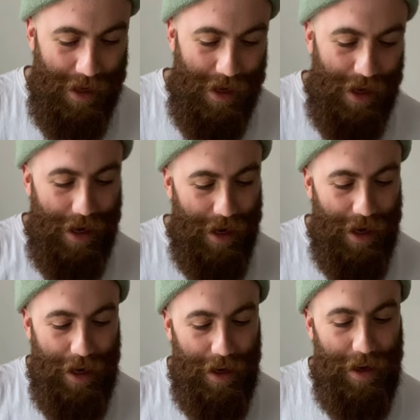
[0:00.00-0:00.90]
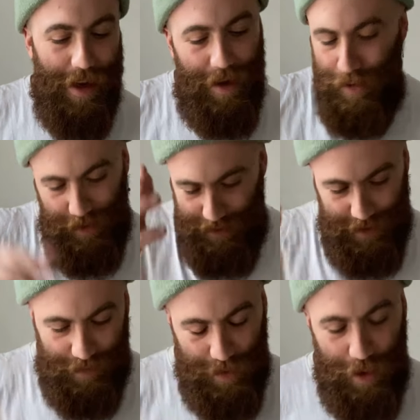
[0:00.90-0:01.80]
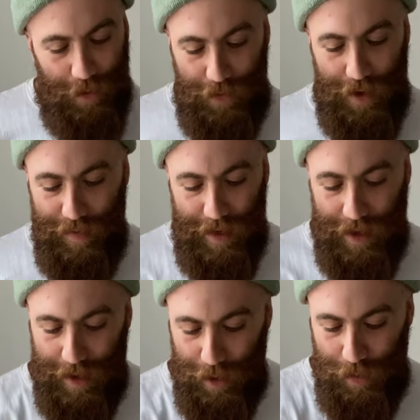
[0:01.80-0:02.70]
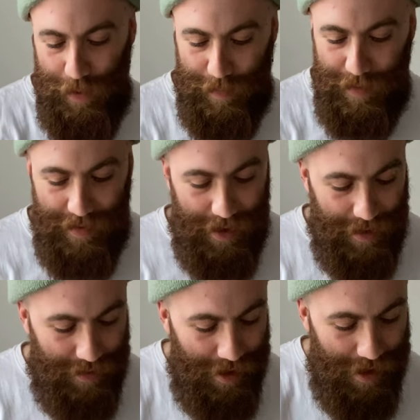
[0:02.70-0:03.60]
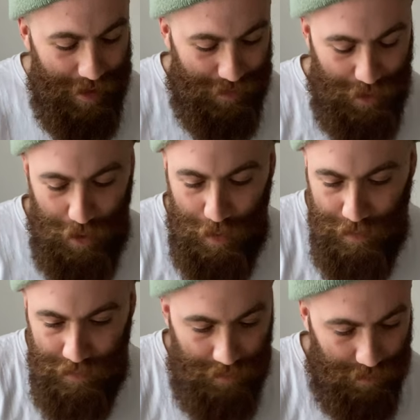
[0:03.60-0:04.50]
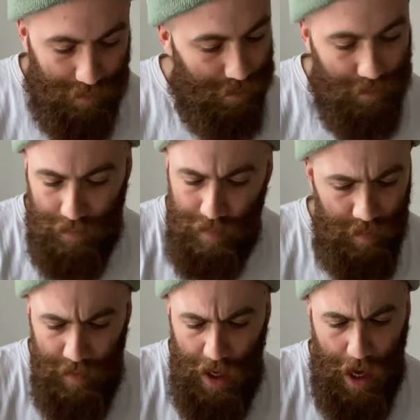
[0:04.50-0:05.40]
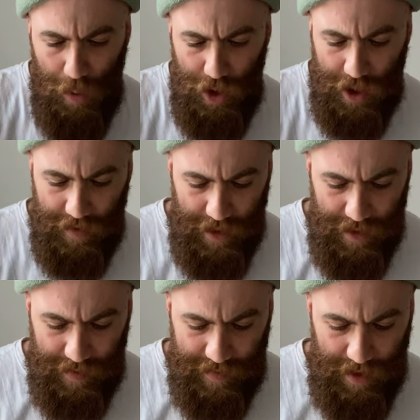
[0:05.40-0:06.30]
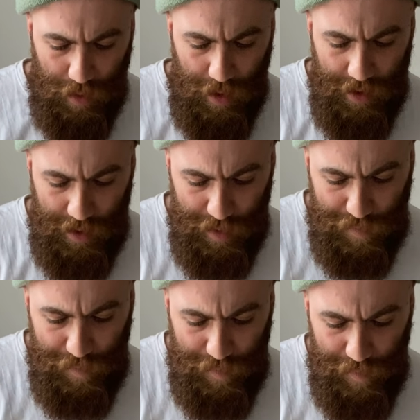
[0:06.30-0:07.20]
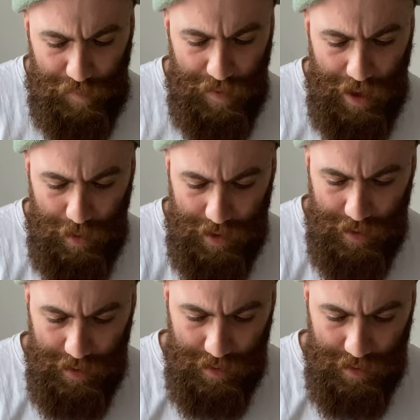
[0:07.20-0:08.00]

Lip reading: and this way I also have like always mistakes. So I will just add the same quantity of flour